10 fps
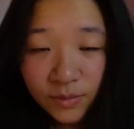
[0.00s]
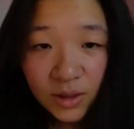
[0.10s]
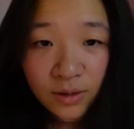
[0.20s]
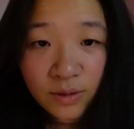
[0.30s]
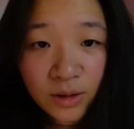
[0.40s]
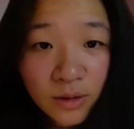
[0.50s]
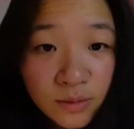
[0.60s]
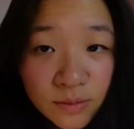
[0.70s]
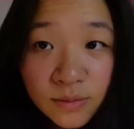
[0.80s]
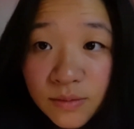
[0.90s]
There we
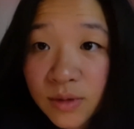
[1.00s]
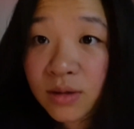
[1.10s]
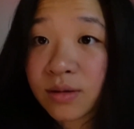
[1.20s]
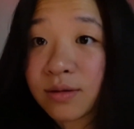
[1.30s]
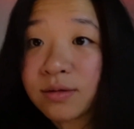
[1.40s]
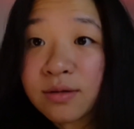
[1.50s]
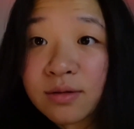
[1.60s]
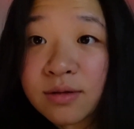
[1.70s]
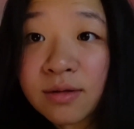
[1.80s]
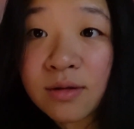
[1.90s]
go.
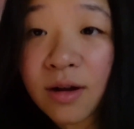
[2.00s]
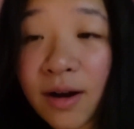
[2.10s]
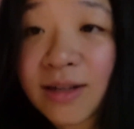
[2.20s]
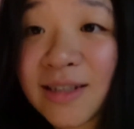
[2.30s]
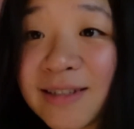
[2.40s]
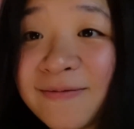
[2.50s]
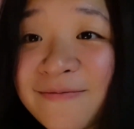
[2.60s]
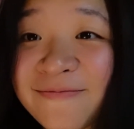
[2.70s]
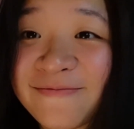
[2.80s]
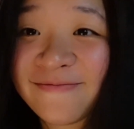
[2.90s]
All right,
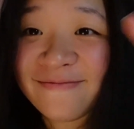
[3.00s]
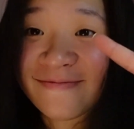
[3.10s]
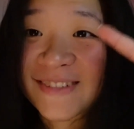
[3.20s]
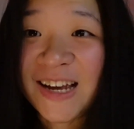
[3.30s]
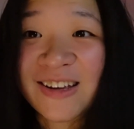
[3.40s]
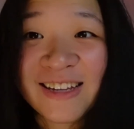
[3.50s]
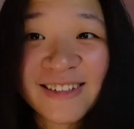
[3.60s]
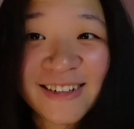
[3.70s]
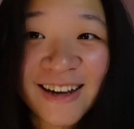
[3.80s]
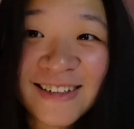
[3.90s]
I'll
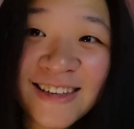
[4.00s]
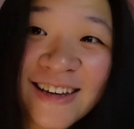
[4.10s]
catch you guys